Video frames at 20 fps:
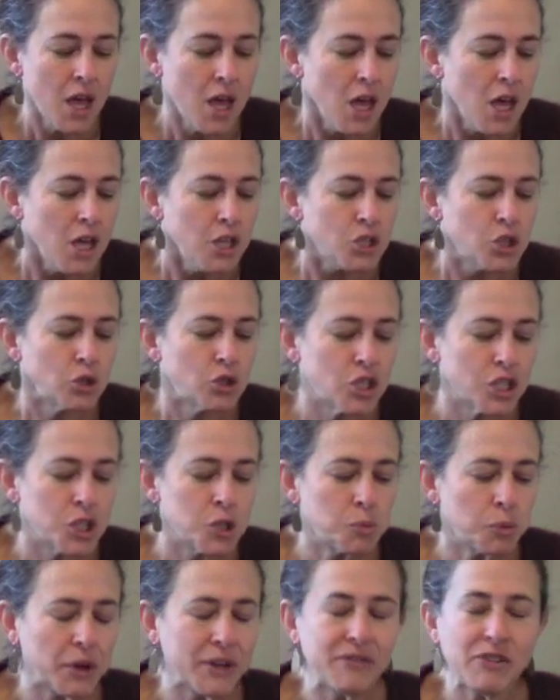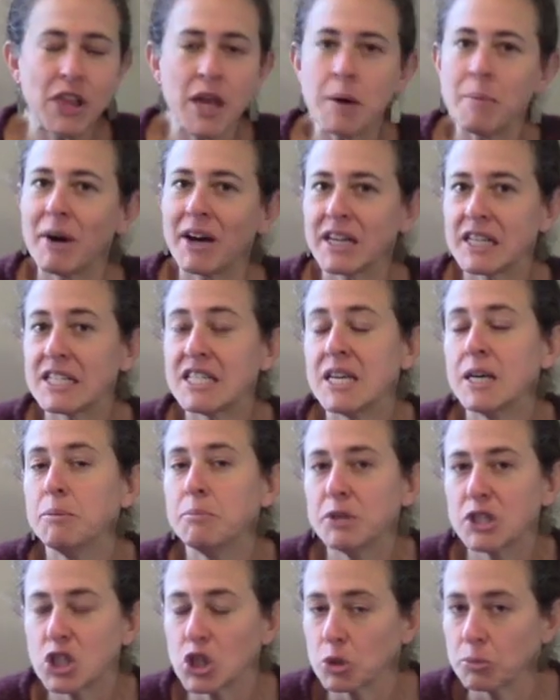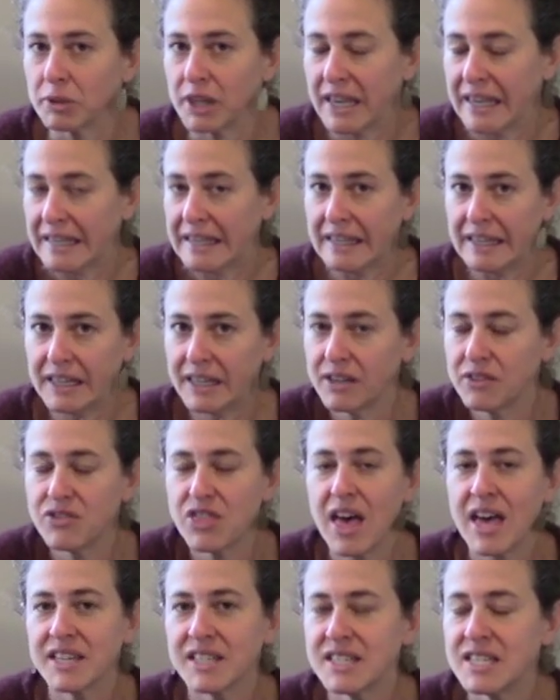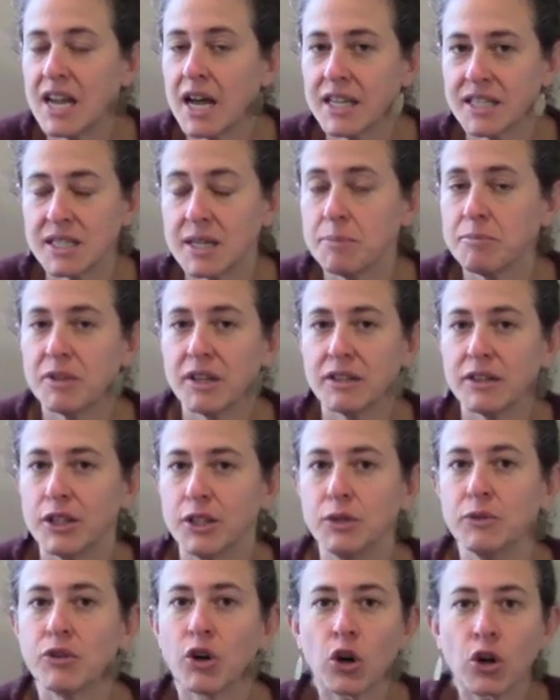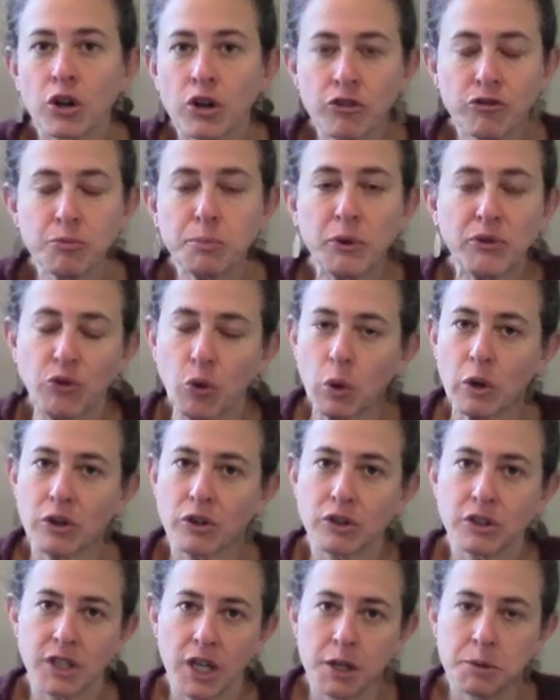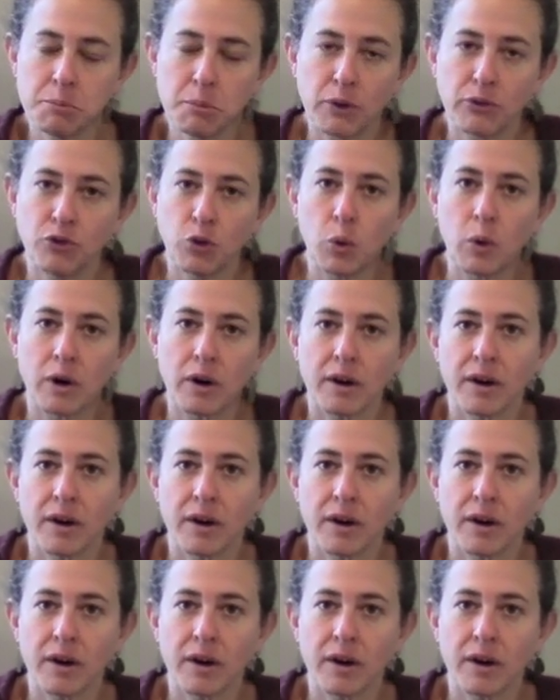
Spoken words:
So just briefly about a temperature blanket, if that's not something that you've heard of before or done before,